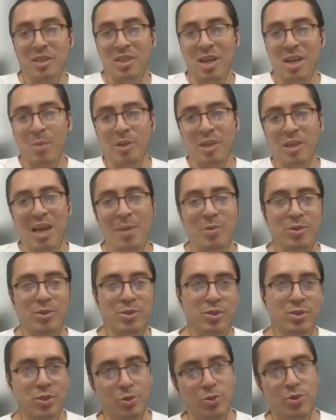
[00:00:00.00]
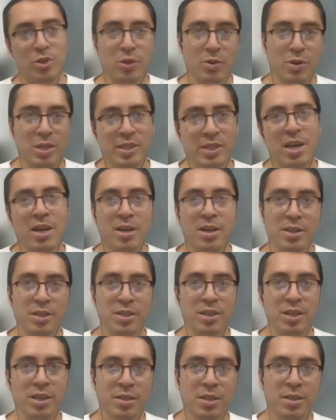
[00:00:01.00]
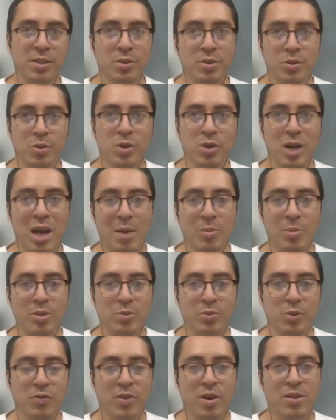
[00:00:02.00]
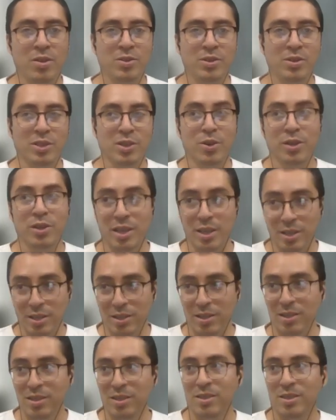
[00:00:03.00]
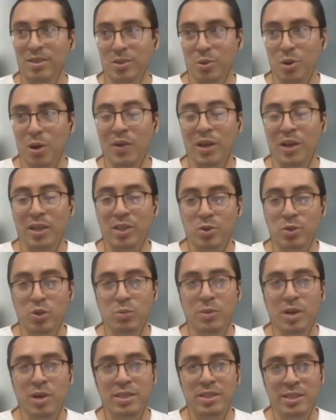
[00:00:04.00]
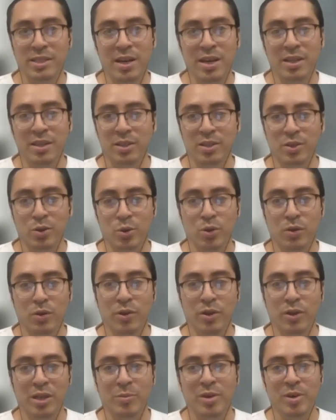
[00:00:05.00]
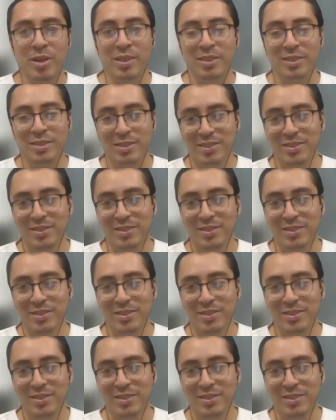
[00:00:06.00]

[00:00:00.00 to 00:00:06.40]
Atomic Habits. Choose your identity, and then your new habits will follow. It's like, okay, so if I can choose my identity, then who the fuck am I?